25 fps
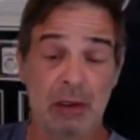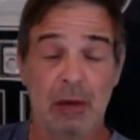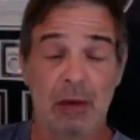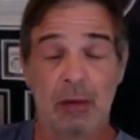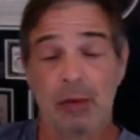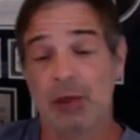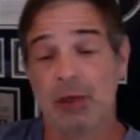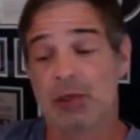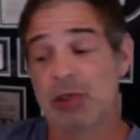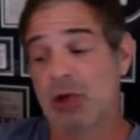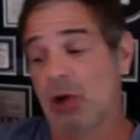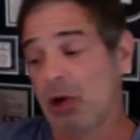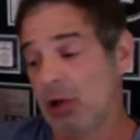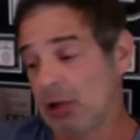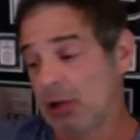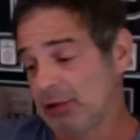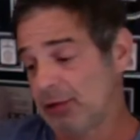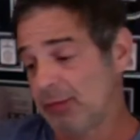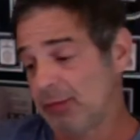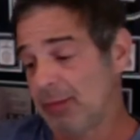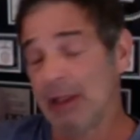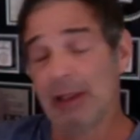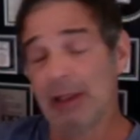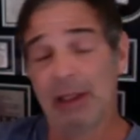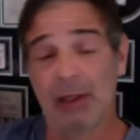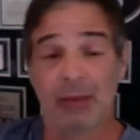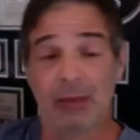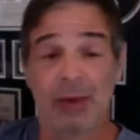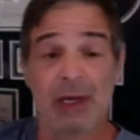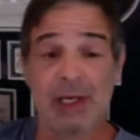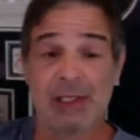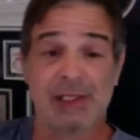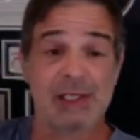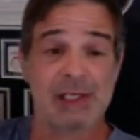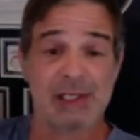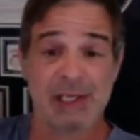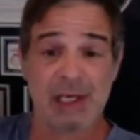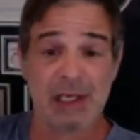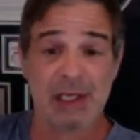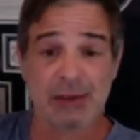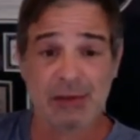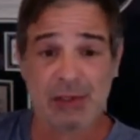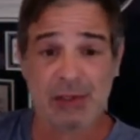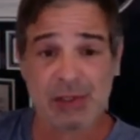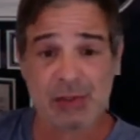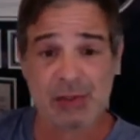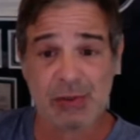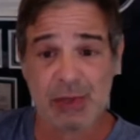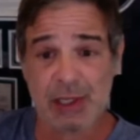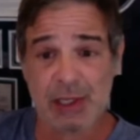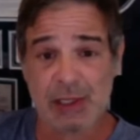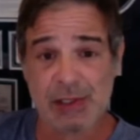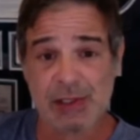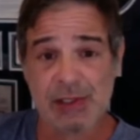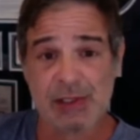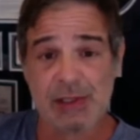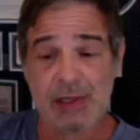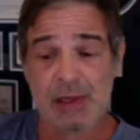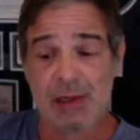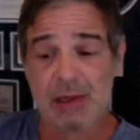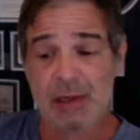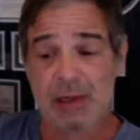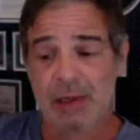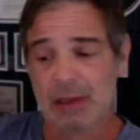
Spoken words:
which ultimately raises interest rates.